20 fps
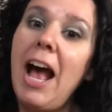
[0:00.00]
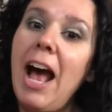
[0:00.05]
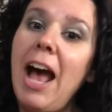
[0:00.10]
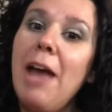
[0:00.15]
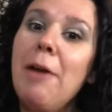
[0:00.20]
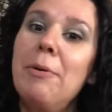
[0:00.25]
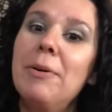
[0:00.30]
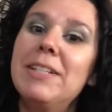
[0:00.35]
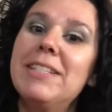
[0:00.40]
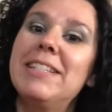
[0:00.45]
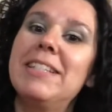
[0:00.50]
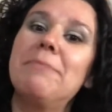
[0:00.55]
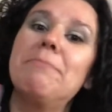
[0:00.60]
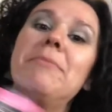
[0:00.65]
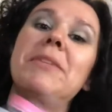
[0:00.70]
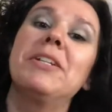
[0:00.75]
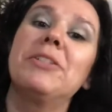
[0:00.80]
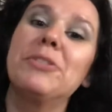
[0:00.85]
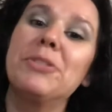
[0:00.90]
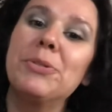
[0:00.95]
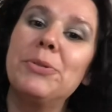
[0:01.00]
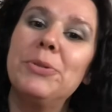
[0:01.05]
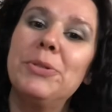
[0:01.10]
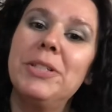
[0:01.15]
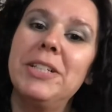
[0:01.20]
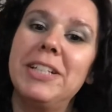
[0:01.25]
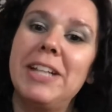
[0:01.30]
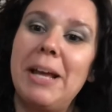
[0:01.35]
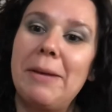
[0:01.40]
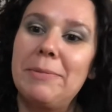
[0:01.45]
I was in middle school
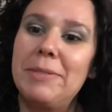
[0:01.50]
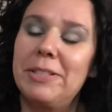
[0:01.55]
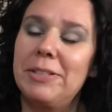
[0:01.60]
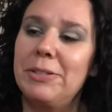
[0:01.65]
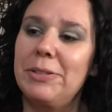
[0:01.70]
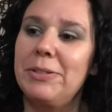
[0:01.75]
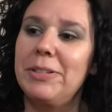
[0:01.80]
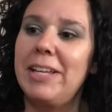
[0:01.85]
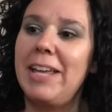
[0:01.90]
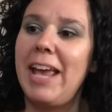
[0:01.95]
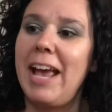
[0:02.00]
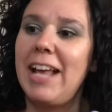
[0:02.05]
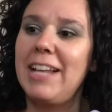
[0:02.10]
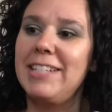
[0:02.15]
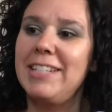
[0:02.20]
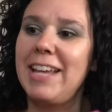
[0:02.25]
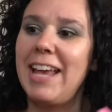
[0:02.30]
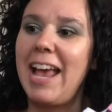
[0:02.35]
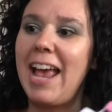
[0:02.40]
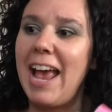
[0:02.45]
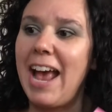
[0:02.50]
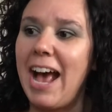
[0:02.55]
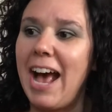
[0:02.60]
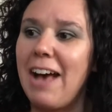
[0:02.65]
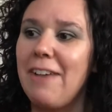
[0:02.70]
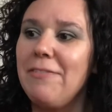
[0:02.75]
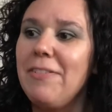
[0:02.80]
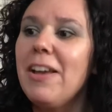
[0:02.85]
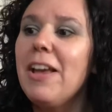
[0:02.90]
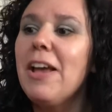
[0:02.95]
and absolutely had to
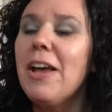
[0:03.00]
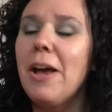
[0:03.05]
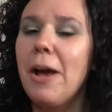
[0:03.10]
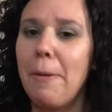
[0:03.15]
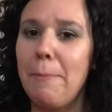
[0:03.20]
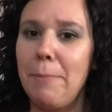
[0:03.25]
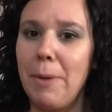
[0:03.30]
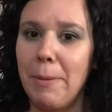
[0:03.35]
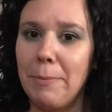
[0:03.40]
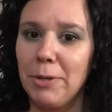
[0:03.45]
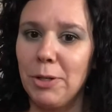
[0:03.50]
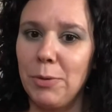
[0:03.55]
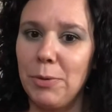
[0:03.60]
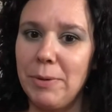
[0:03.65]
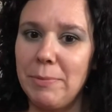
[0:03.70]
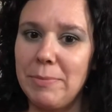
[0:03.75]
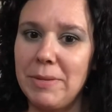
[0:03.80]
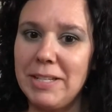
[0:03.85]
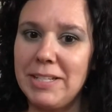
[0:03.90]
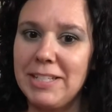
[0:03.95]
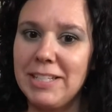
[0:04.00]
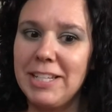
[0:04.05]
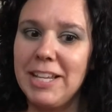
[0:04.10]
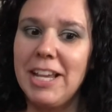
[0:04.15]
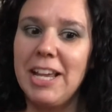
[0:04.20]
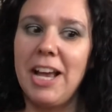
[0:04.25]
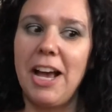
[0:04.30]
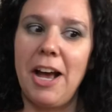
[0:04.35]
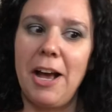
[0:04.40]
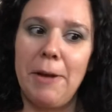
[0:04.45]
have a Bum Equipment
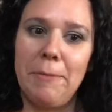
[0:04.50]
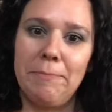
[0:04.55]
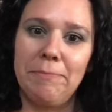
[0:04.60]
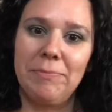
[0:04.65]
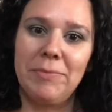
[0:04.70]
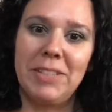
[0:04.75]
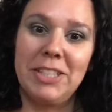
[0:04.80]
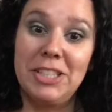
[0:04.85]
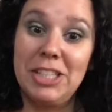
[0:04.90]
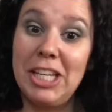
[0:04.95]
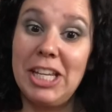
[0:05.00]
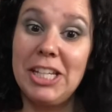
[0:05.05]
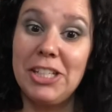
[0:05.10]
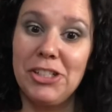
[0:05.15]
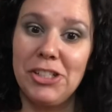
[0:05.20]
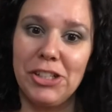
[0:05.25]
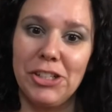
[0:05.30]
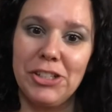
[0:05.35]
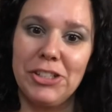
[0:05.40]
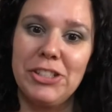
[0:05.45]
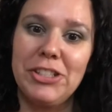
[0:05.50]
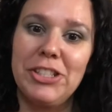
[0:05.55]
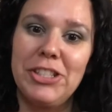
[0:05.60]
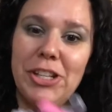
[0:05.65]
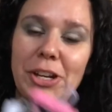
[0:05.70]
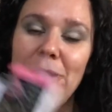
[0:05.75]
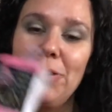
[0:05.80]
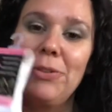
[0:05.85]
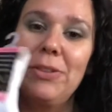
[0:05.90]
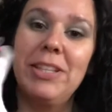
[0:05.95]
um, t-shirt.
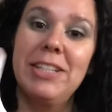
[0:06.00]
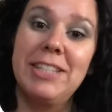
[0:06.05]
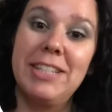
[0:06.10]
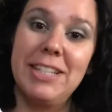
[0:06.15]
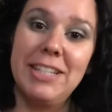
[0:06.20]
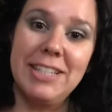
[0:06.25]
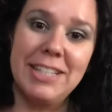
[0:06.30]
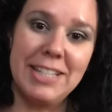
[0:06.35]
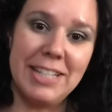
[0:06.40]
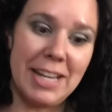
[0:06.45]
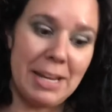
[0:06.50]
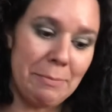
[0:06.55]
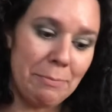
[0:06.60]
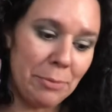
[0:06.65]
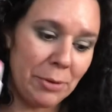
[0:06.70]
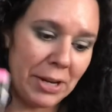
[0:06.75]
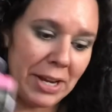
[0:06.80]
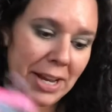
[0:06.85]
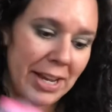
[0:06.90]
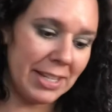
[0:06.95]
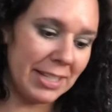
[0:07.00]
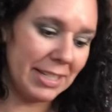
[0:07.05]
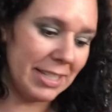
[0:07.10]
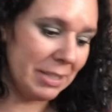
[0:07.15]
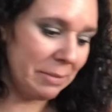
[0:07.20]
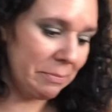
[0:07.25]
So this is a name brand.